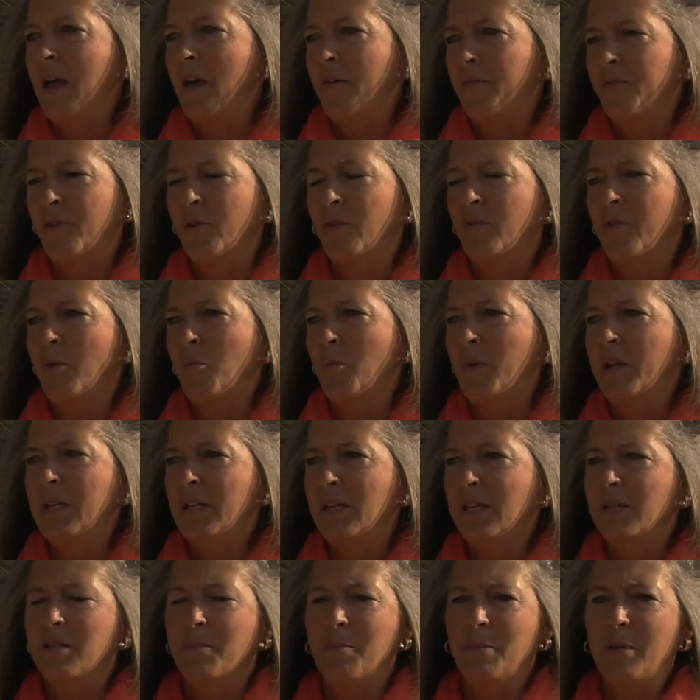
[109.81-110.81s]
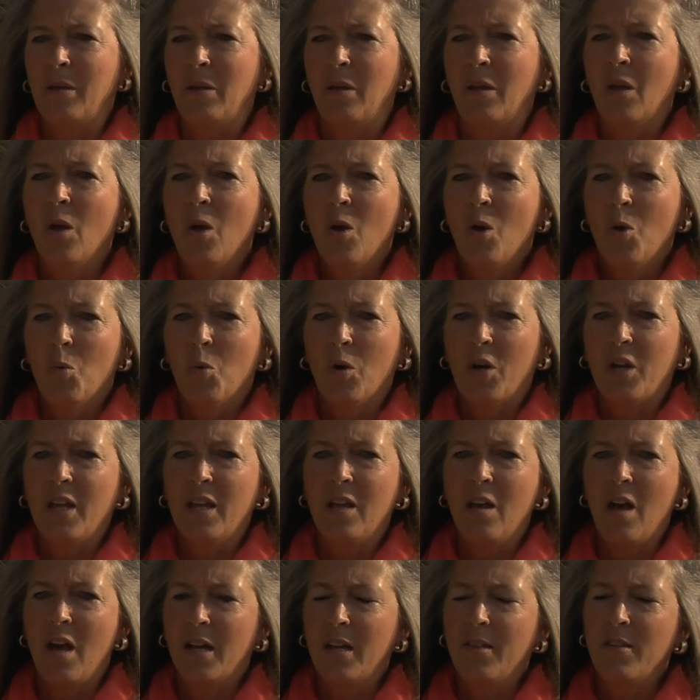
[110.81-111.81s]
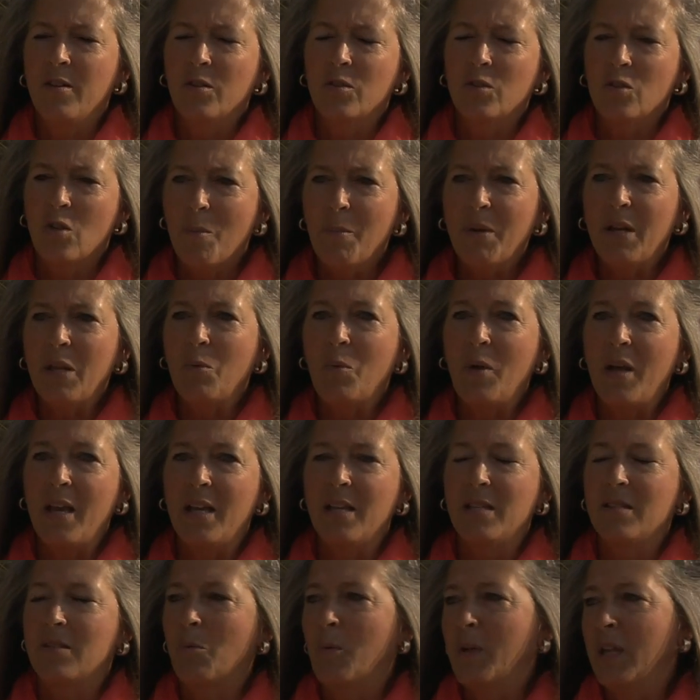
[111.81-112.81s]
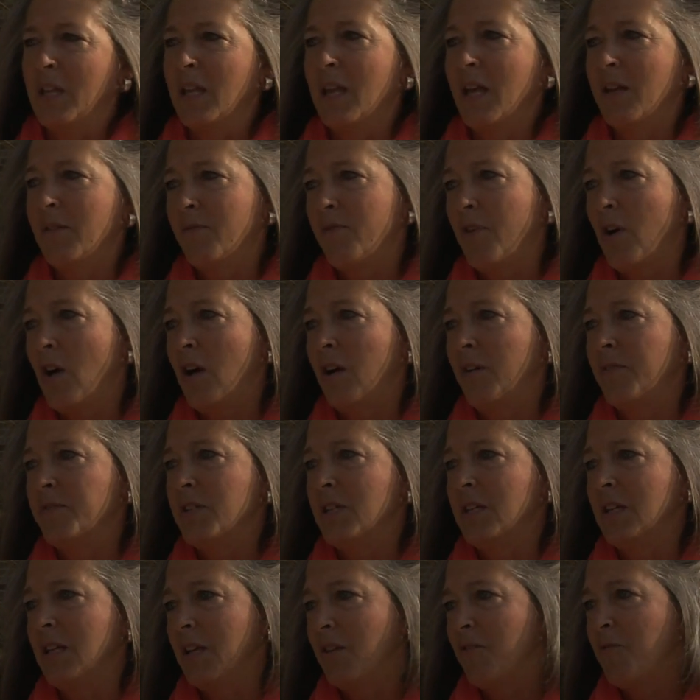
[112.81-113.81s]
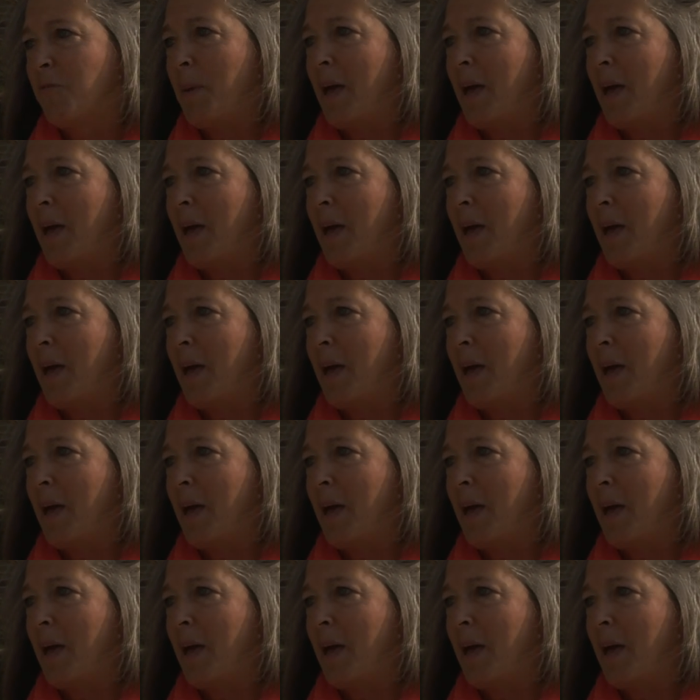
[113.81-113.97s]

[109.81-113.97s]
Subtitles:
effort that we need to be working on. And there's so many ways that we can get involved and give